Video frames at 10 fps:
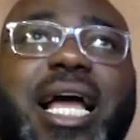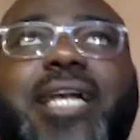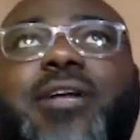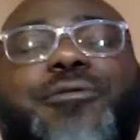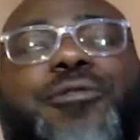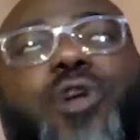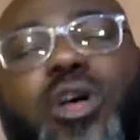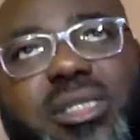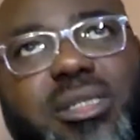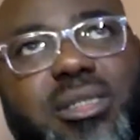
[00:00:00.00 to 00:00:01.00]
And of
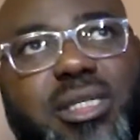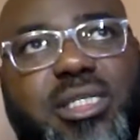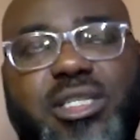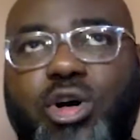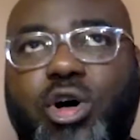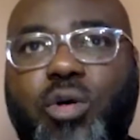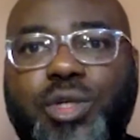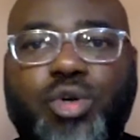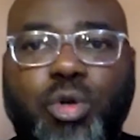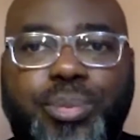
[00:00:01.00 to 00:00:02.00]
course, this is
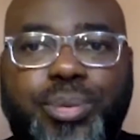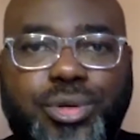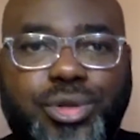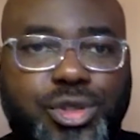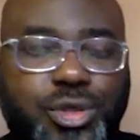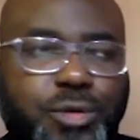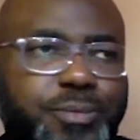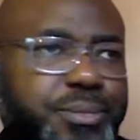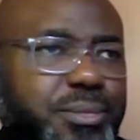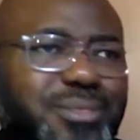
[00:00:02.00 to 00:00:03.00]
always open
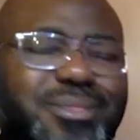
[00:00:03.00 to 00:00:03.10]
to